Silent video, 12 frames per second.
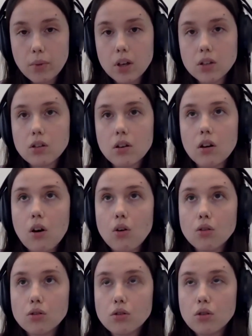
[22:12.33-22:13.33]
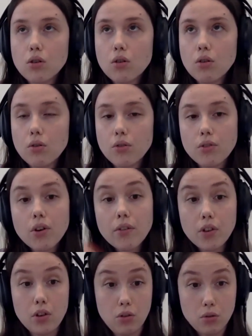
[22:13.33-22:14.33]
but also the
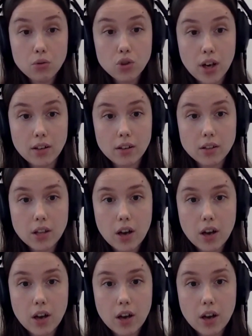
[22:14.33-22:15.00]
revenue channels,